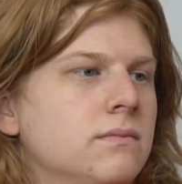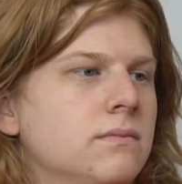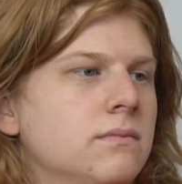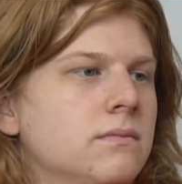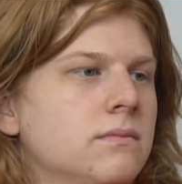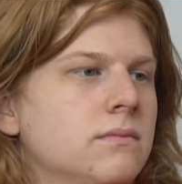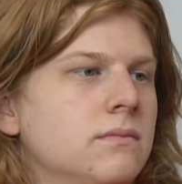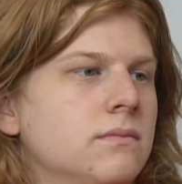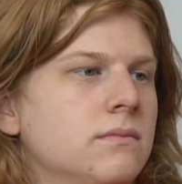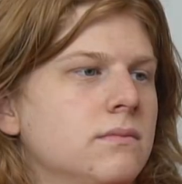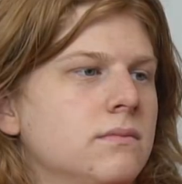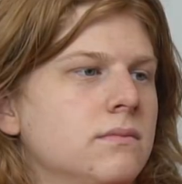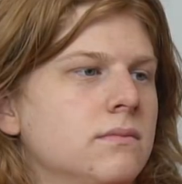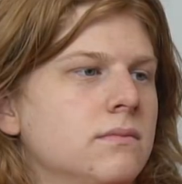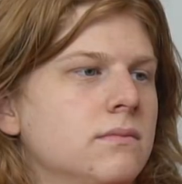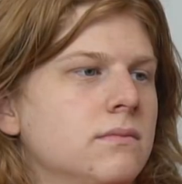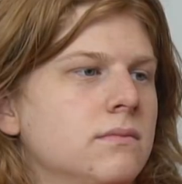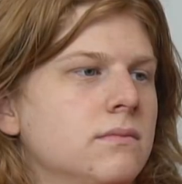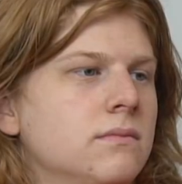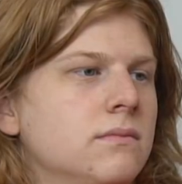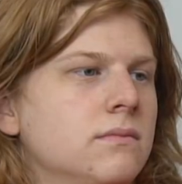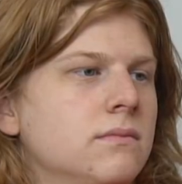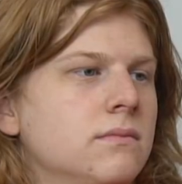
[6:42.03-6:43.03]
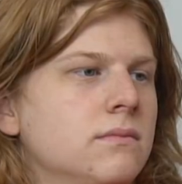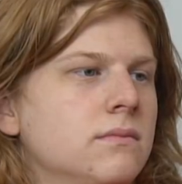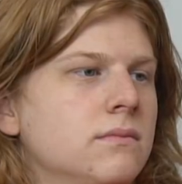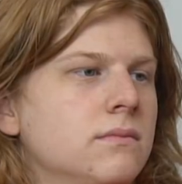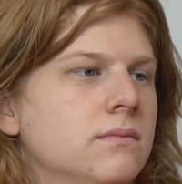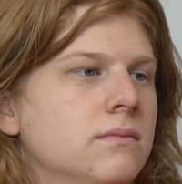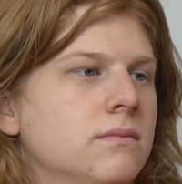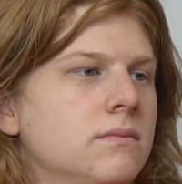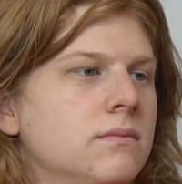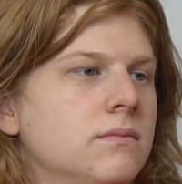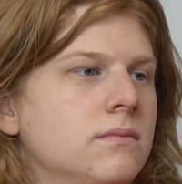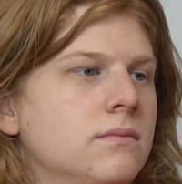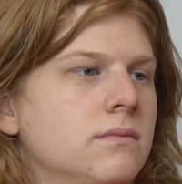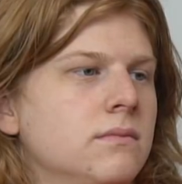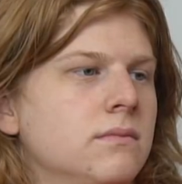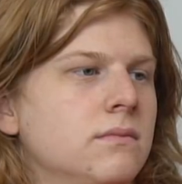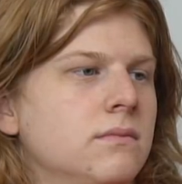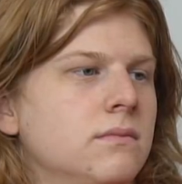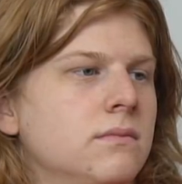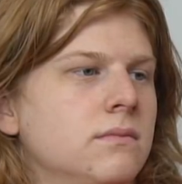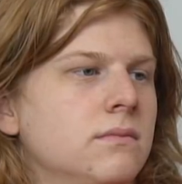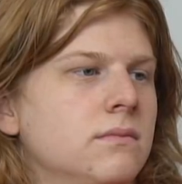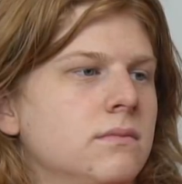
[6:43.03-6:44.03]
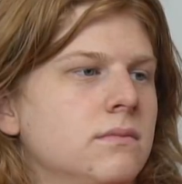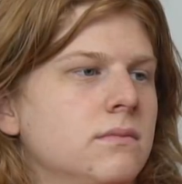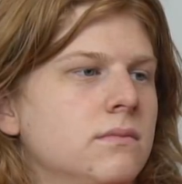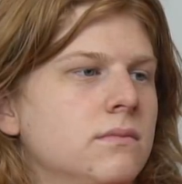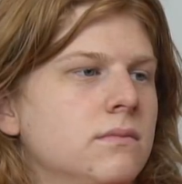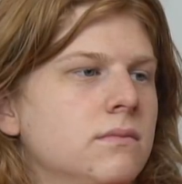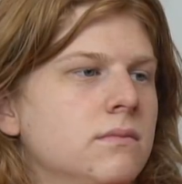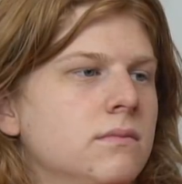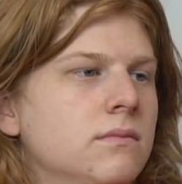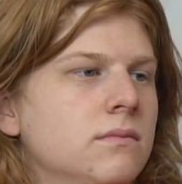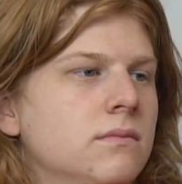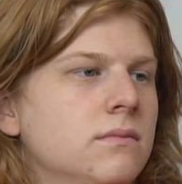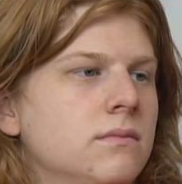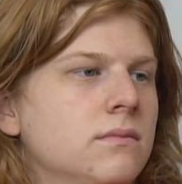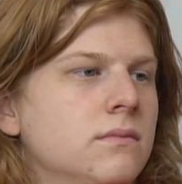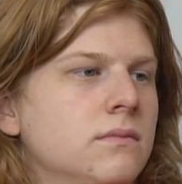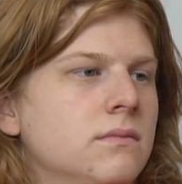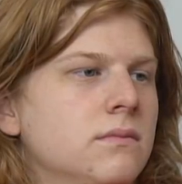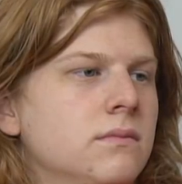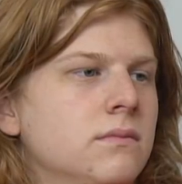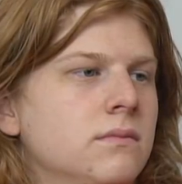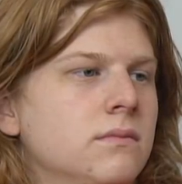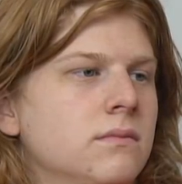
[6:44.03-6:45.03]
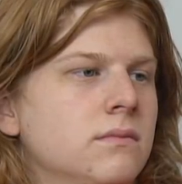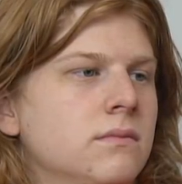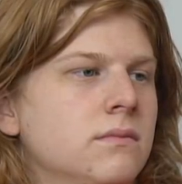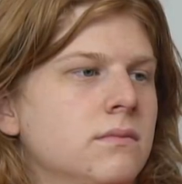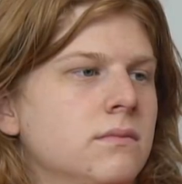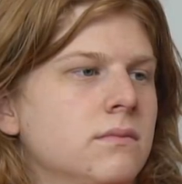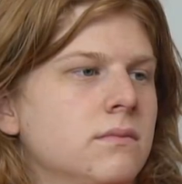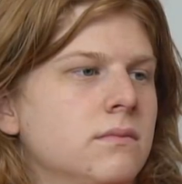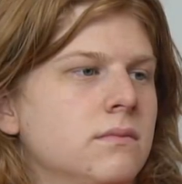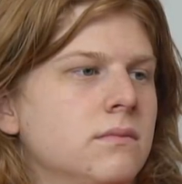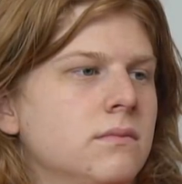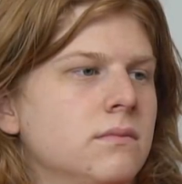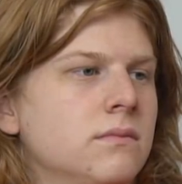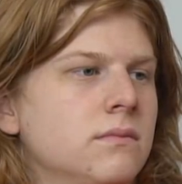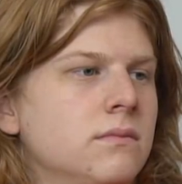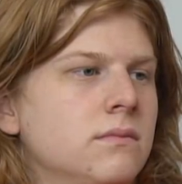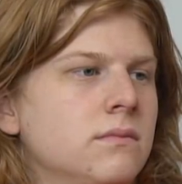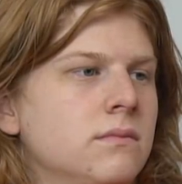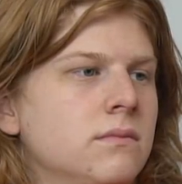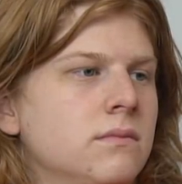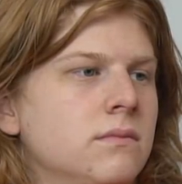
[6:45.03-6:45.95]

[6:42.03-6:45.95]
(silent)